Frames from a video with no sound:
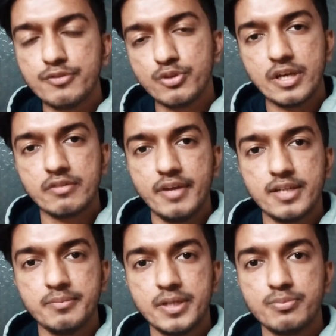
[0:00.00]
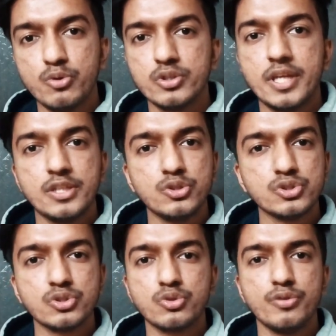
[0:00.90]
if you can wait a bit more, then you
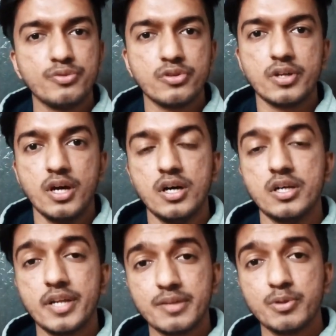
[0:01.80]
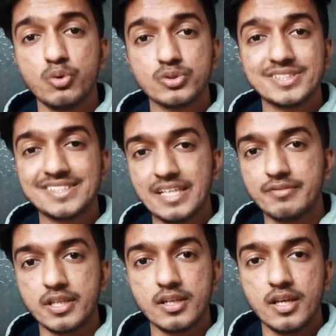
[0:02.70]
should go for Redmi Note
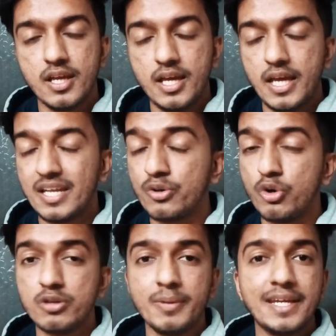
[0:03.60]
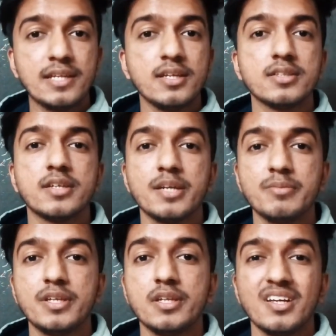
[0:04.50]
7 and not buy any other
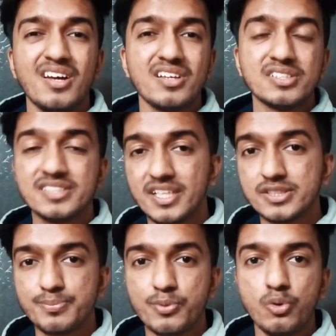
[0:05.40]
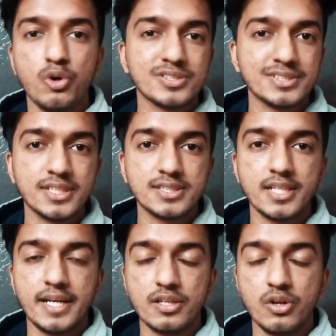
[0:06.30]
Redmi 6 Pro or
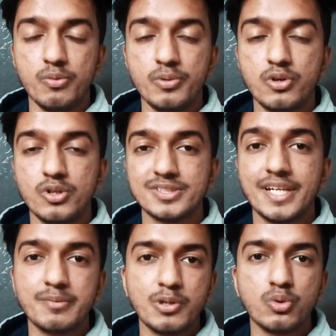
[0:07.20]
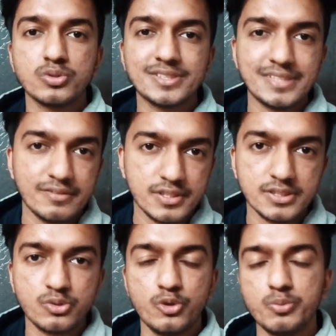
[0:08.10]
6 right now, because Redmi Note 7
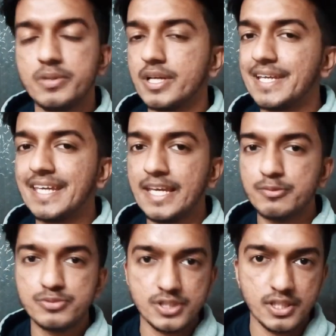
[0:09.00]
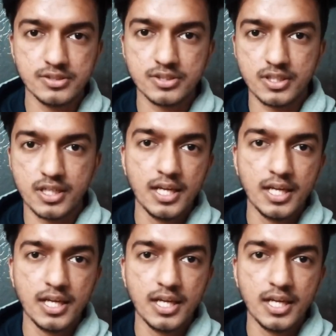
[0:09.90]
is going to be a game changer,